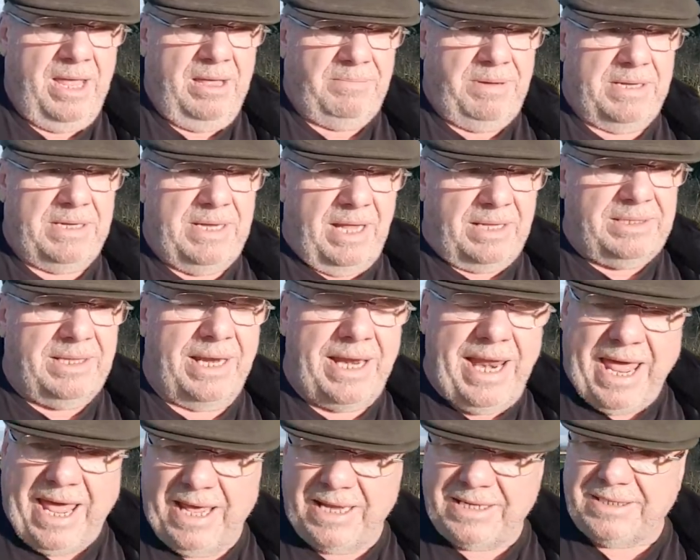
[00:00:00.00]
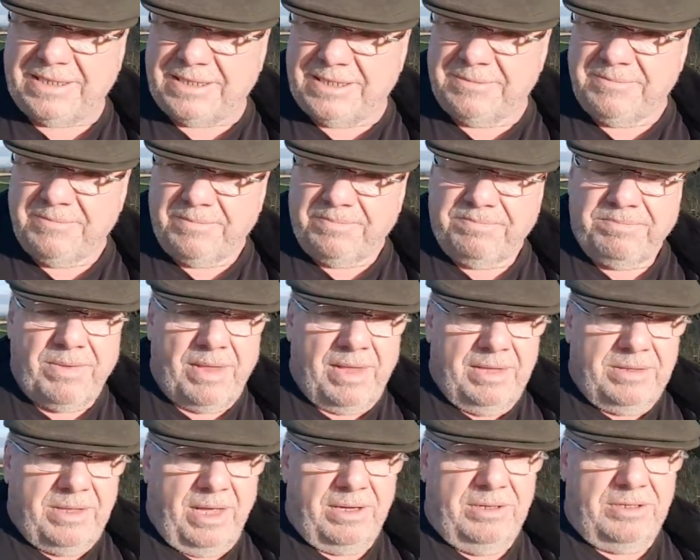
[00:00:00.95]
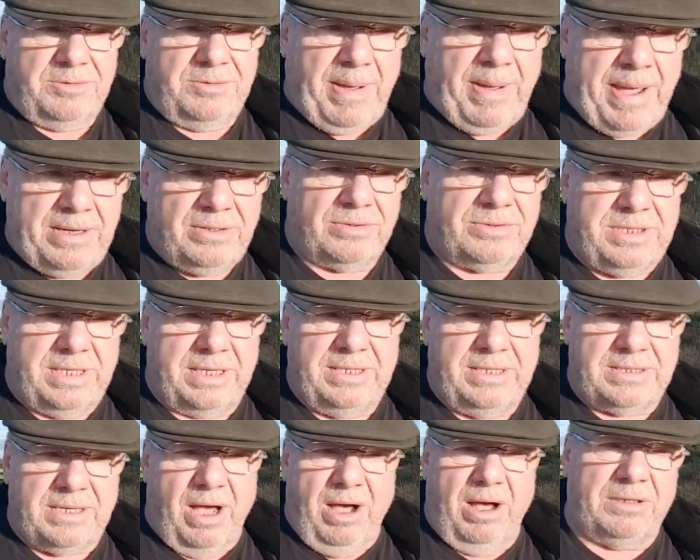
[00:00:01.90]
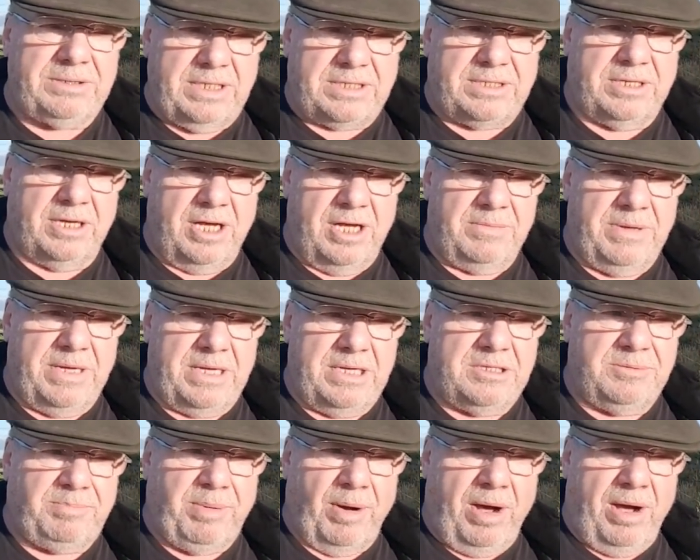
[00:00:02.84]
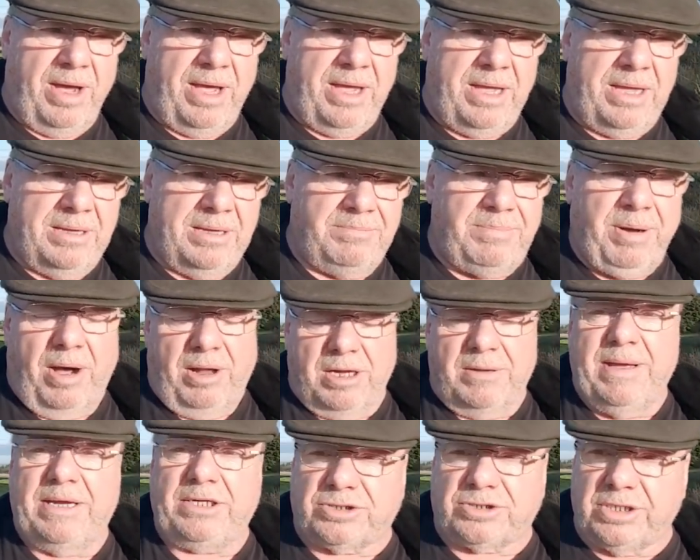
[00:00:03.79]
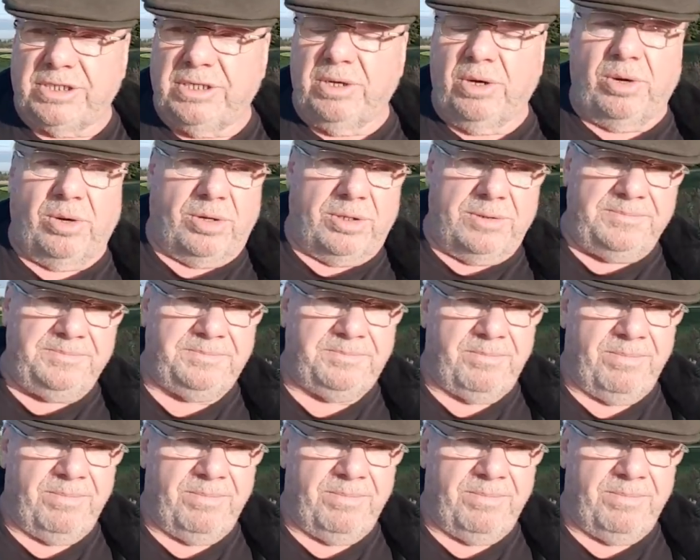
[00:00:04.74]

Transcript: But nonetheless, those penalties are determined by parliamentary law.